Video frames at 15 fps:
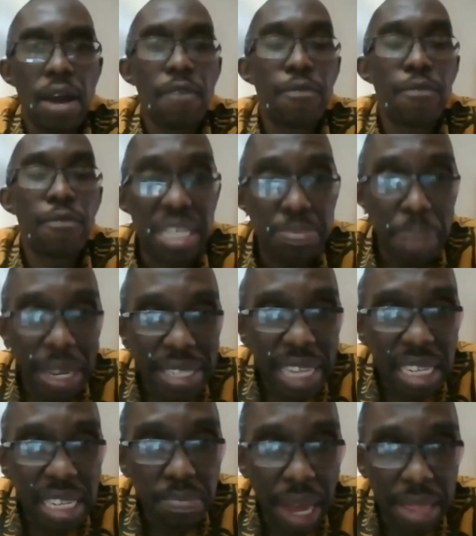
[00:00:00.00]
For
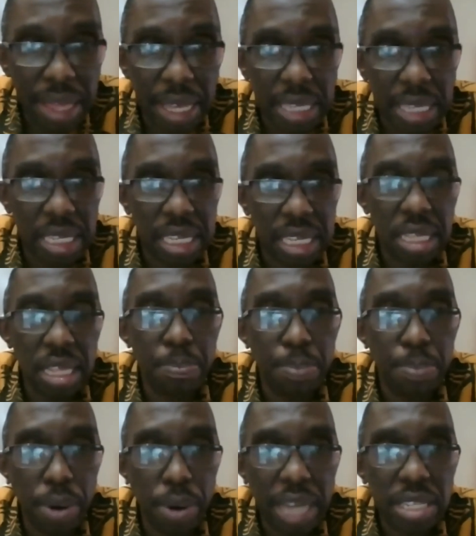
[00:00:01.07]
expectant mothers, the
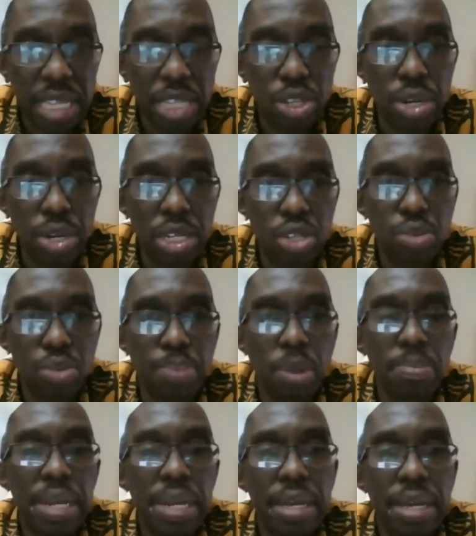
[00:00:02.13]
products that you need to
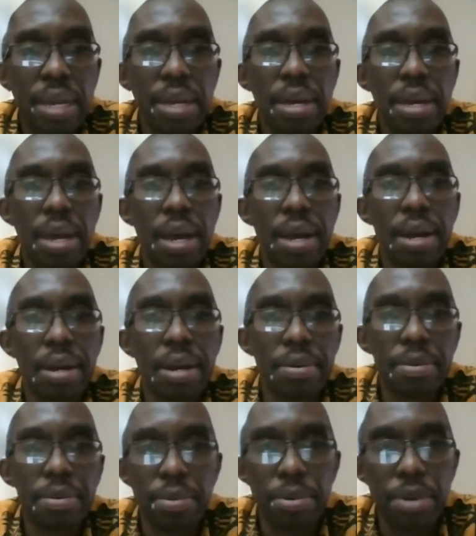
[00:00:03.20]
probably
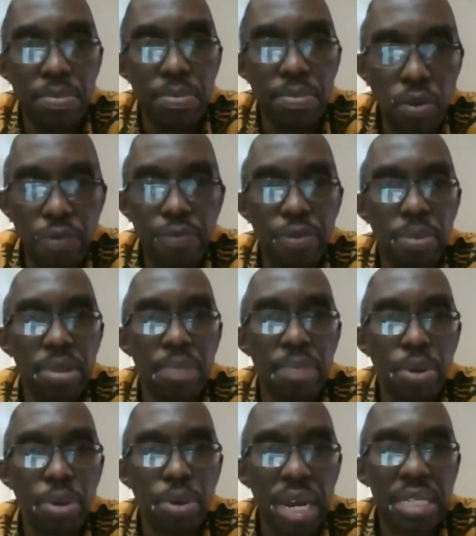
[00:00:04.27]
remove from the
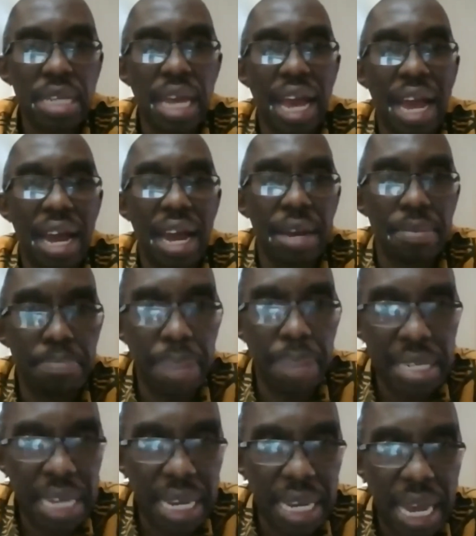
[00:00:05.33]
product are
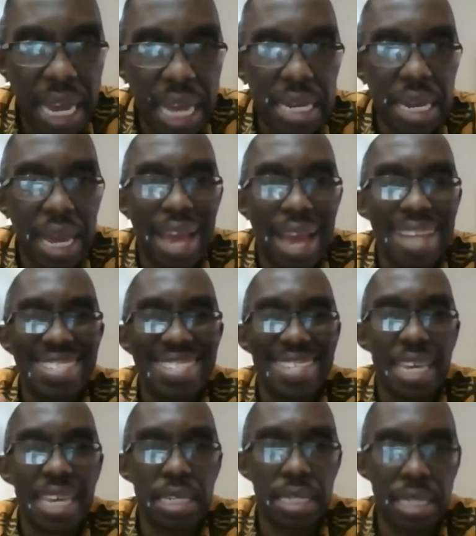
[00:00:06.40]
Betagard and
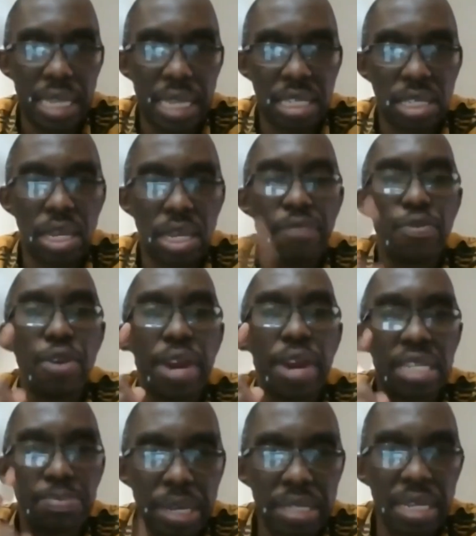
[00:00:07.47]
stage 6 if you're
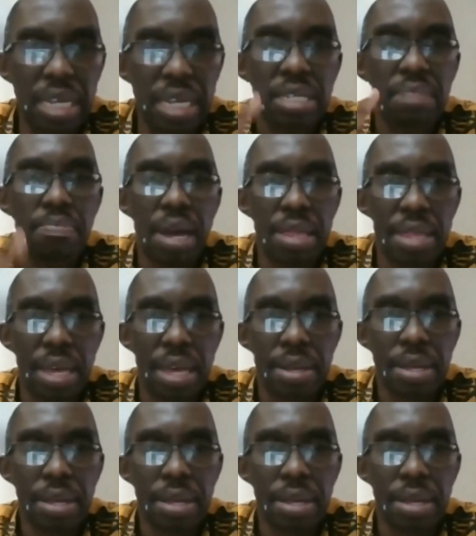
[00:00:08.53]
expectant mother.